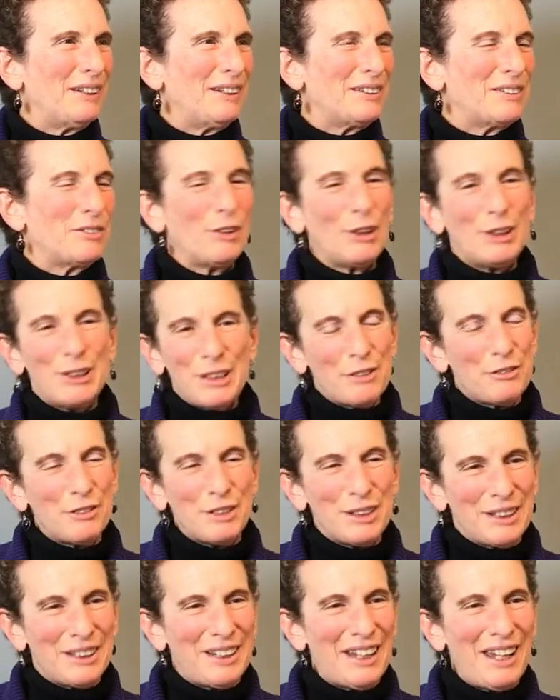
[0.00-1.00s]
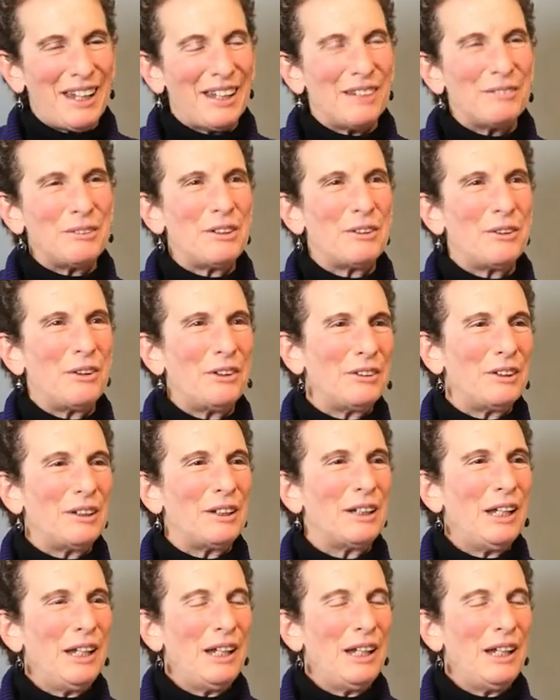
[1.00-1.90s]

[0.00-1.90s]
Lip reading: It's very different today with all the